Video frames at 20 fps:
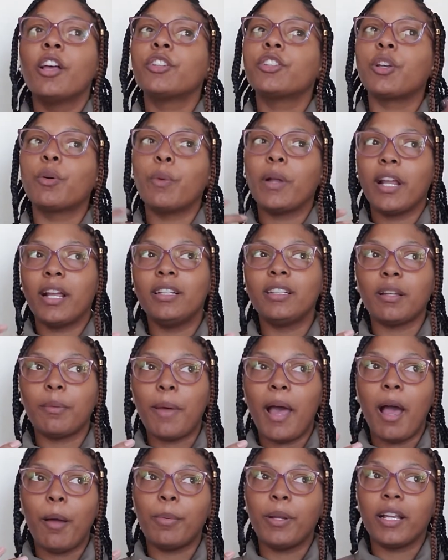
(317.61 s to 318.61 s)
So what ends up
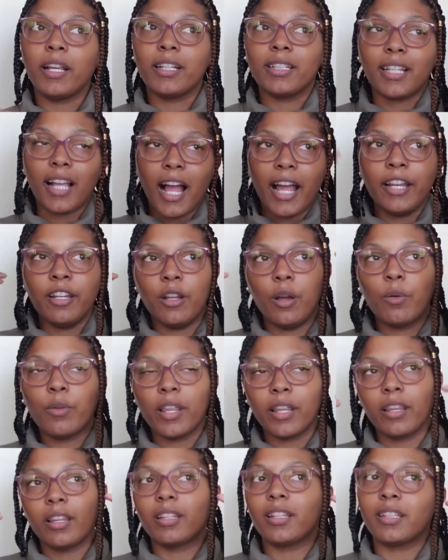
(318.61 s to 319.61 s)
happening is I know
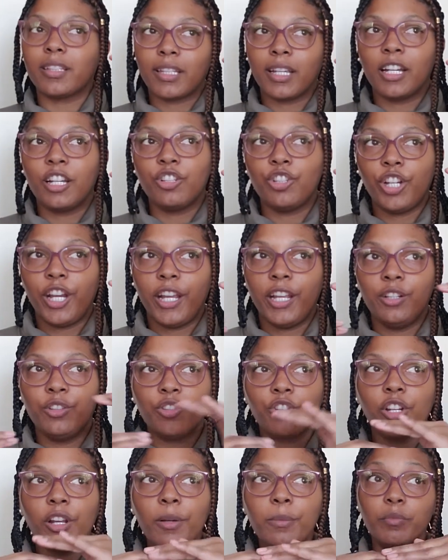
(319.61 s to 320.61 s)
that this is going to
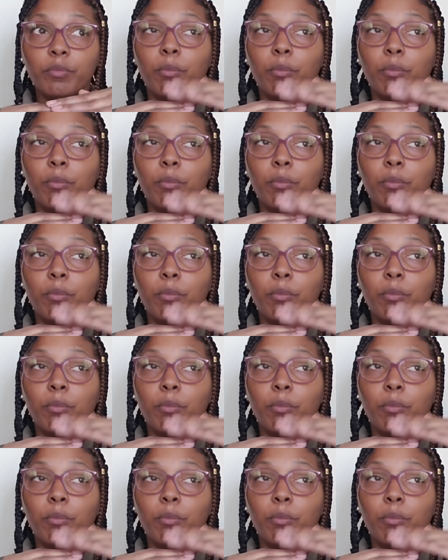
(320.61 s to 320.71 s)
change,